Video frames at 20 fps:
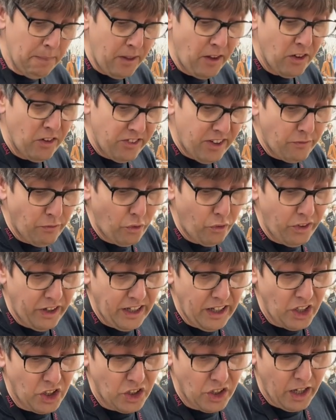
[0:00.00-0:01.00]
Several
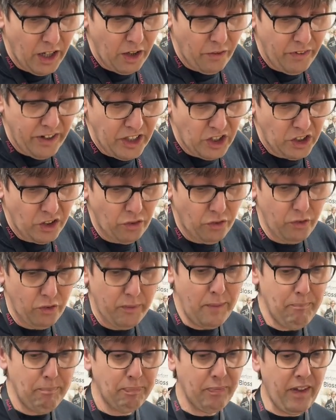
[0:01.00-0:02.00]
reissues from
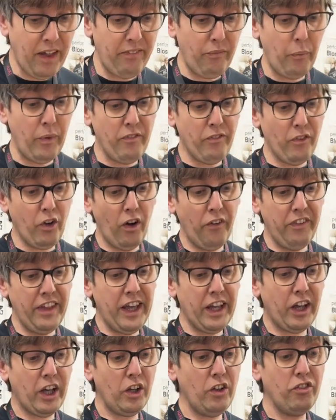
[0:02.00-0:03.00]
it. We've got the
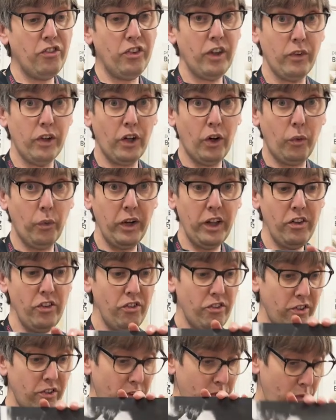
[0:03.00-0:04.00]
Acoustic
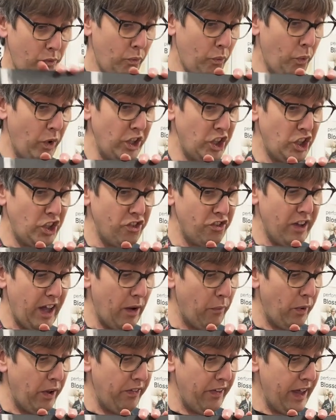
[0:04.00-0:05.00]
Recordings, which is that
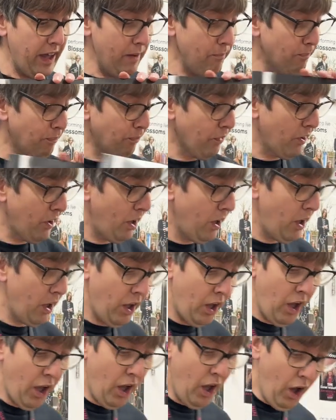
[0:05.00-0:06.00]
one there.
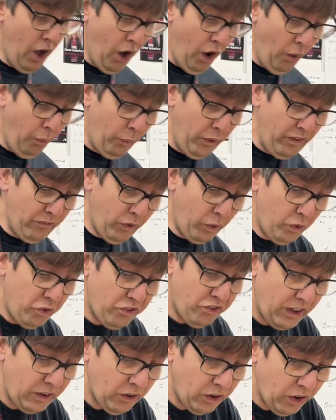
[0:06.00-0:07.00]
We've
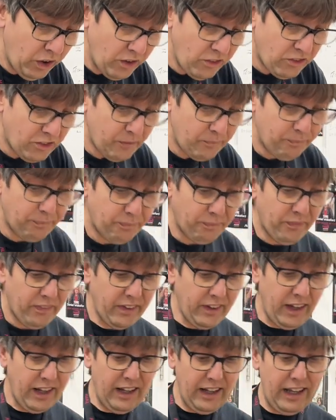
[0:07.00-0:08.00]
also got
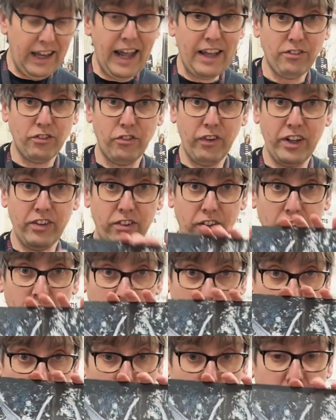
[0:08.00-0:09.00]
Lazaretto,
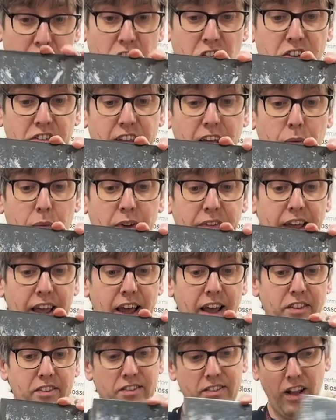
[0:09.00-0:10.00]
which is that one there.
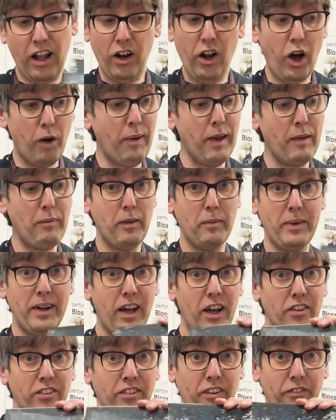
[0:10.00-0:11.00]
And a lot of people have been
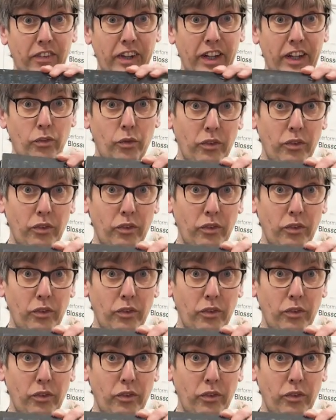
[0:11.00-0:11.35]
asking for these.